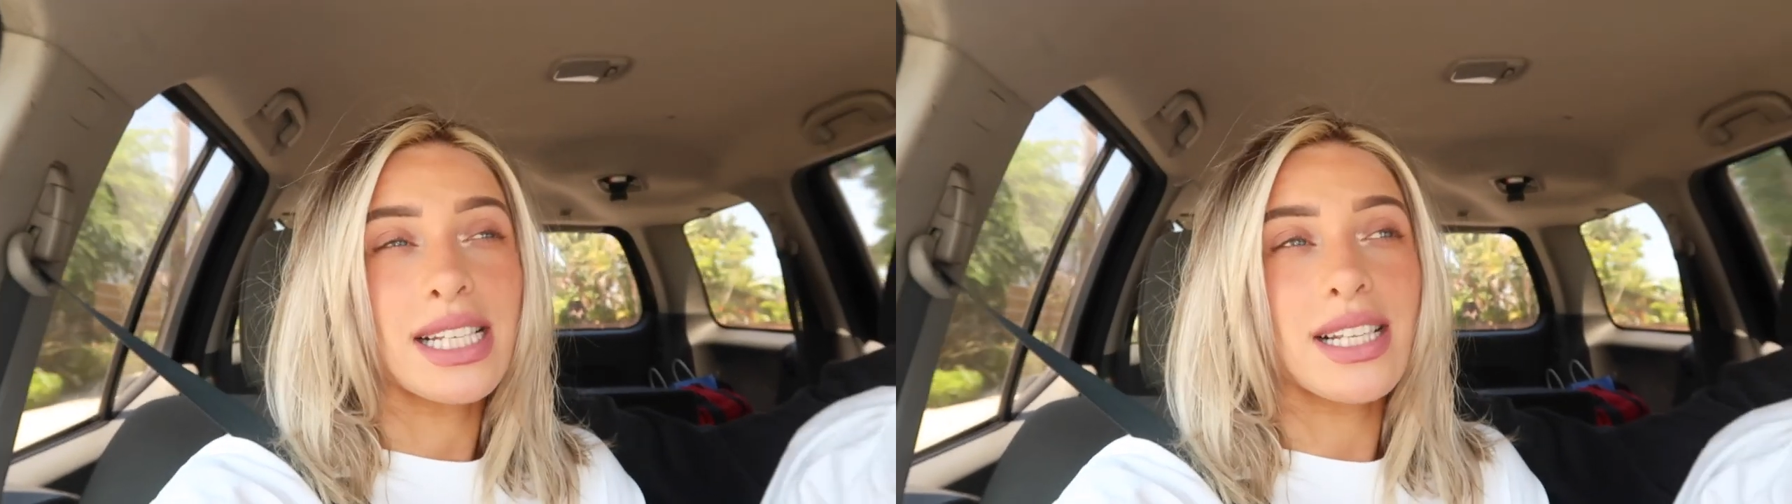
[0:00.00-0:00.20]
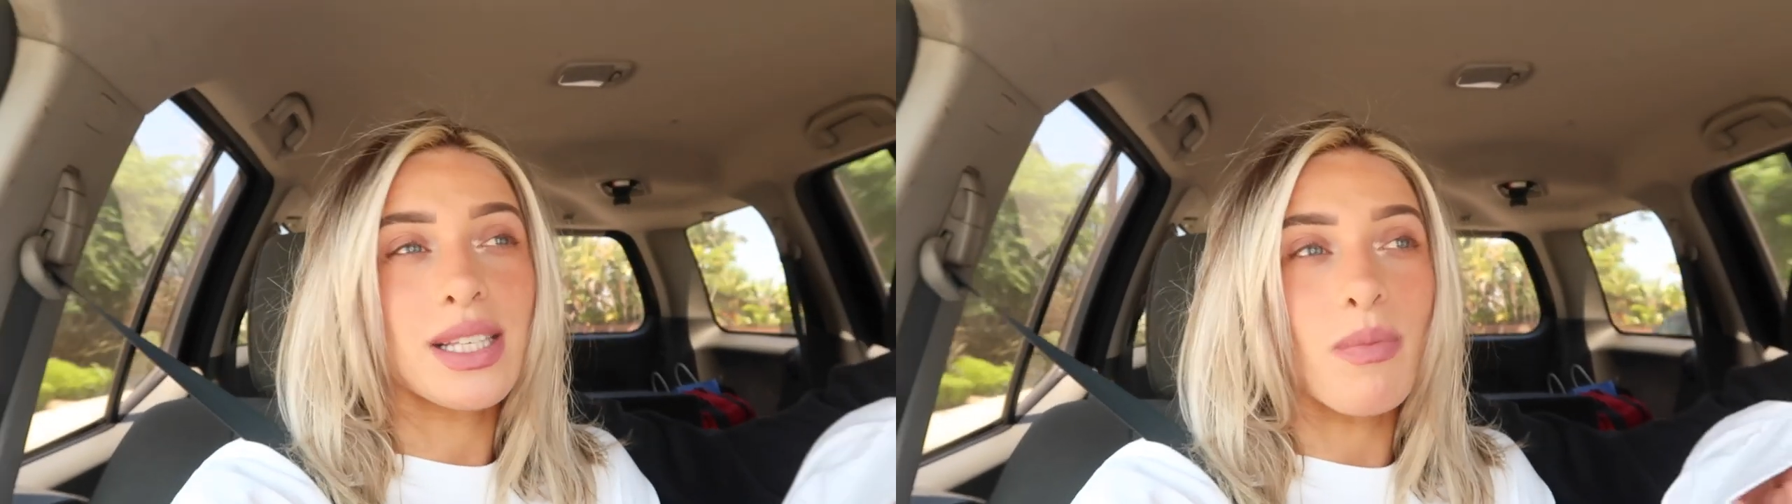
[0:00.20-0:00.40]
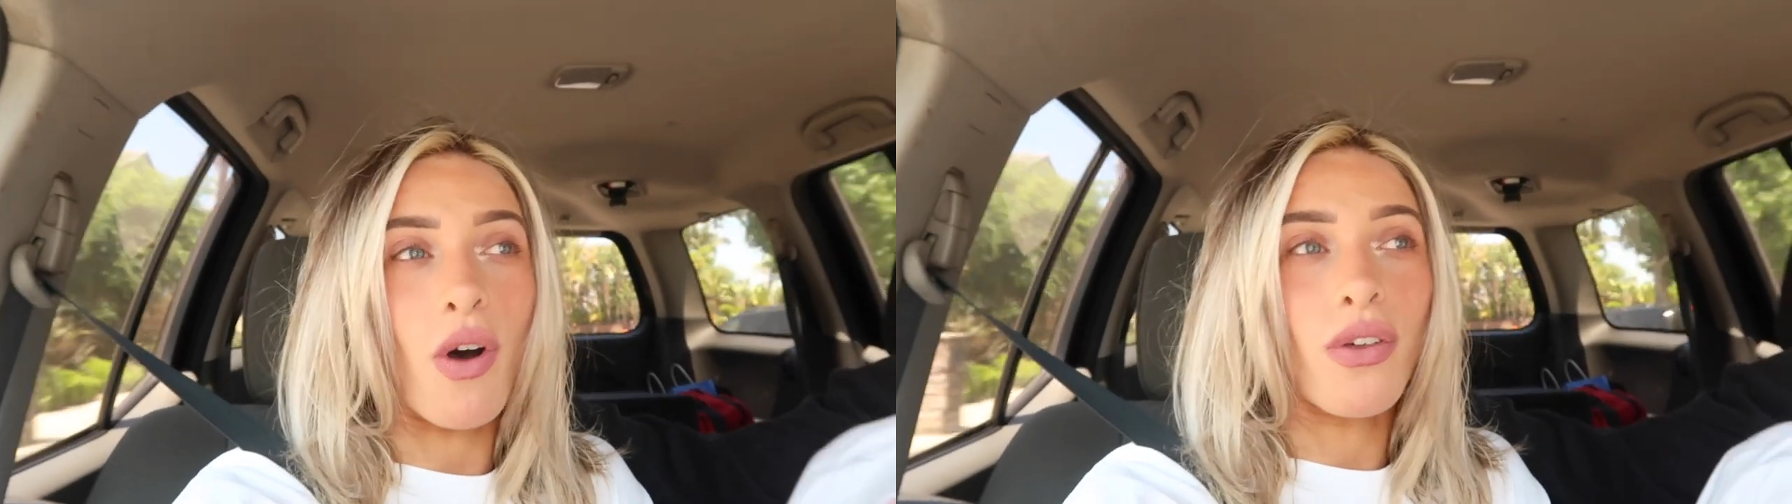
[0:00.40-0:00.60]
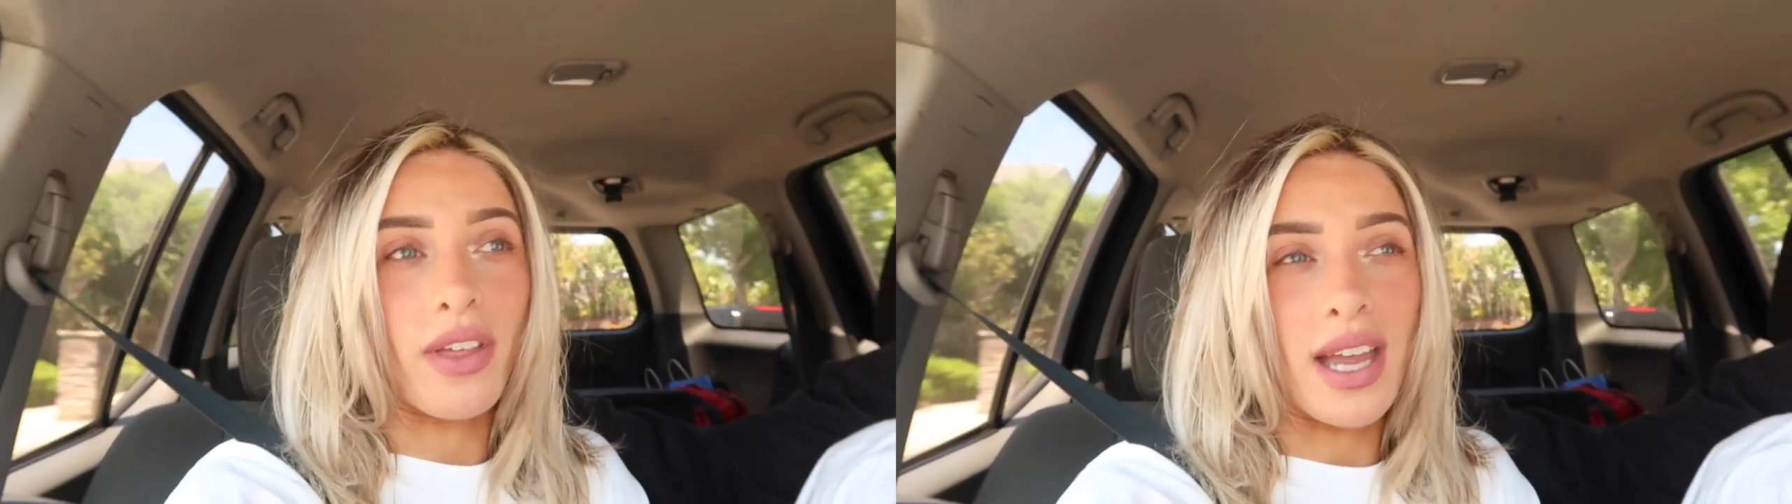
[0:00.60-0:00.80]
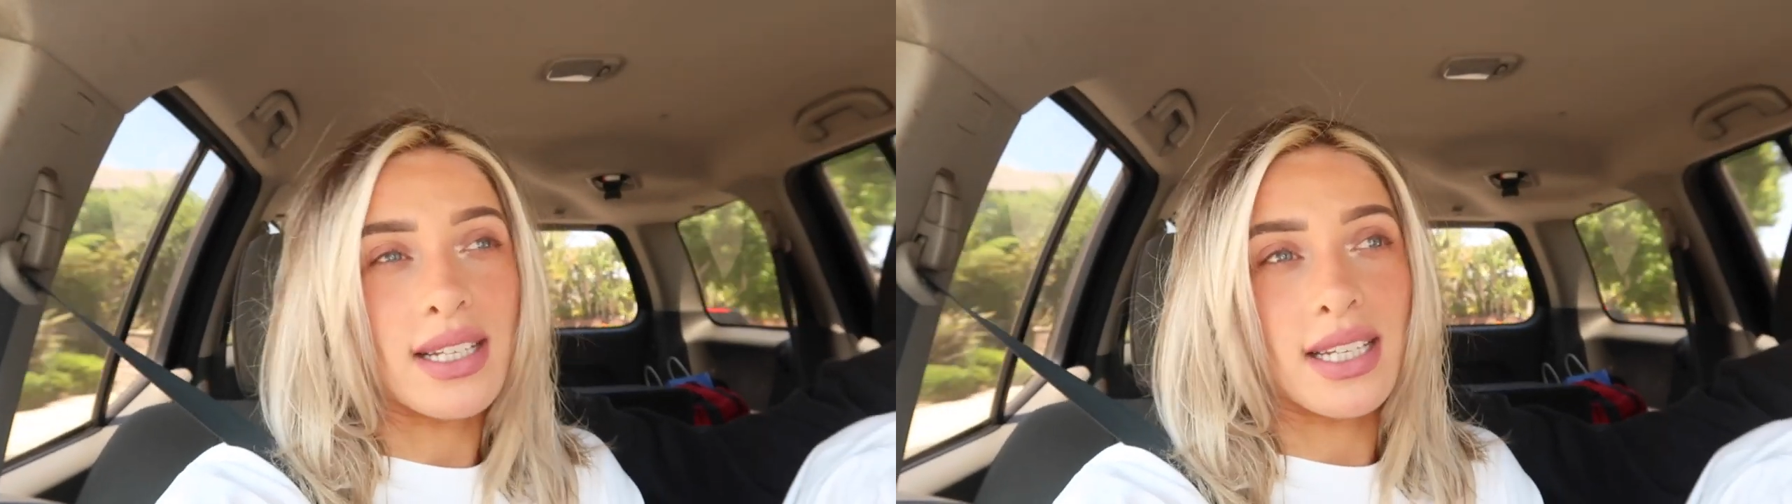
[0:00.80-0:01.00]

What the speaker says: is a small thing